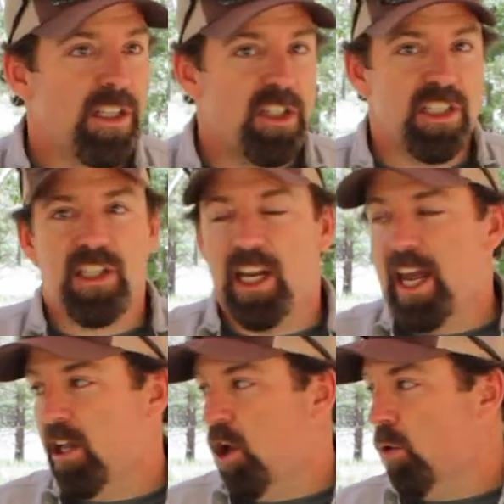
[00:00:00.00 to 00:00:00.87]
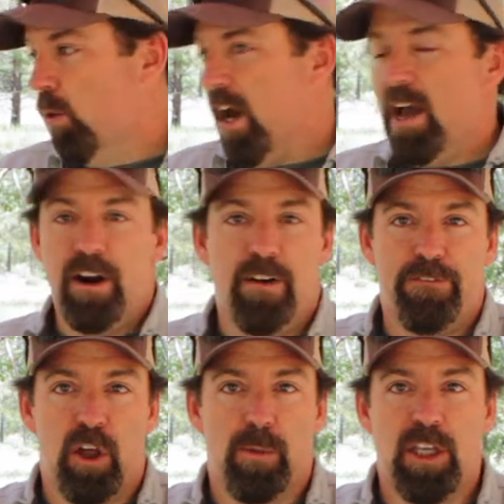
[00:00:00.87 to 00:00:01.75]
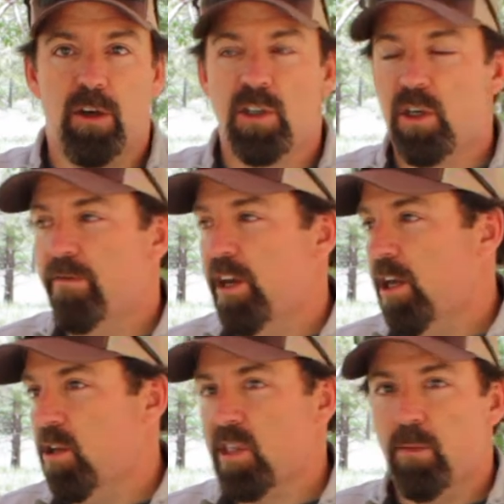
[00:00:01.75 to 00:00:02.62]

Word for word: Just today alone, we're out here filming YouTube videos.